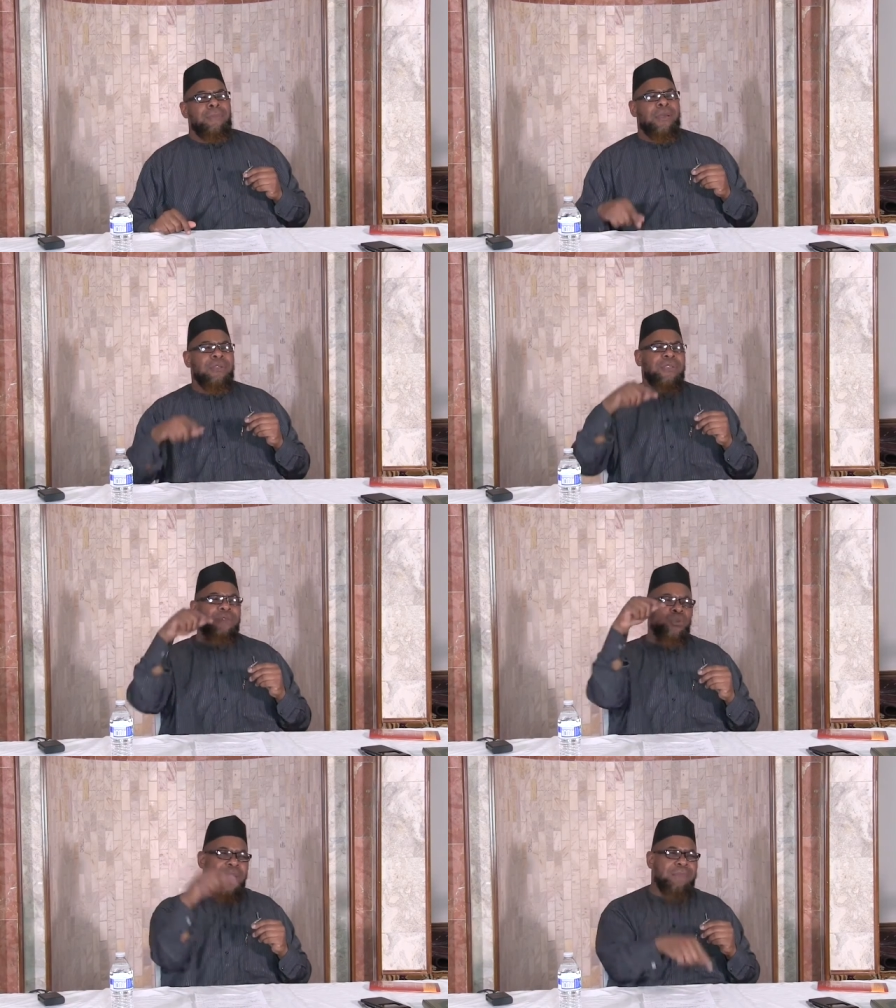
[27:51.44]
Because
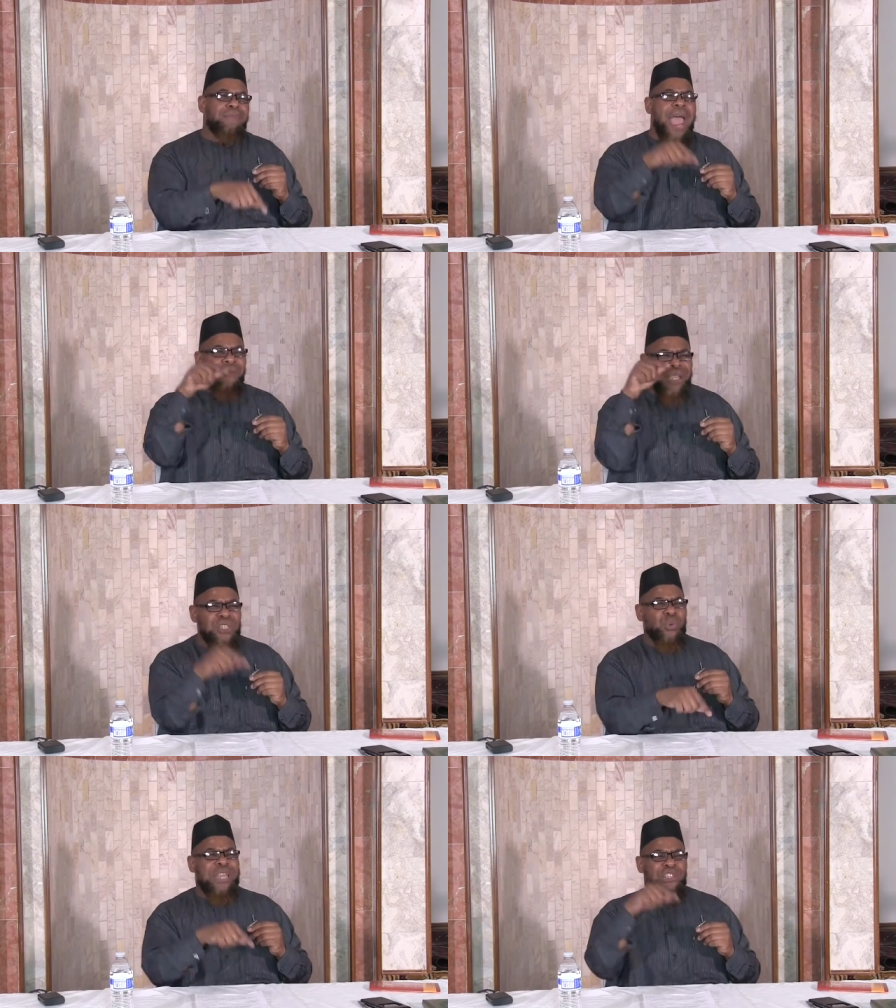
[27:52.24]
if you get
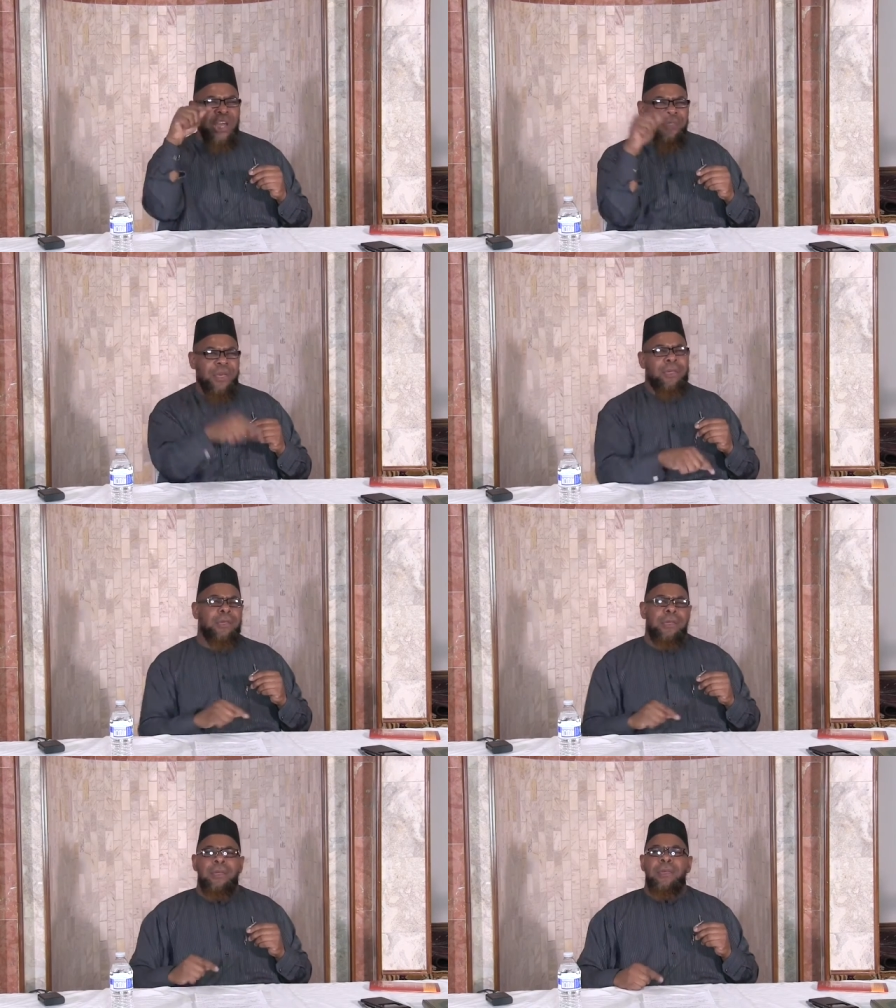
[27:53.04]
married to each other,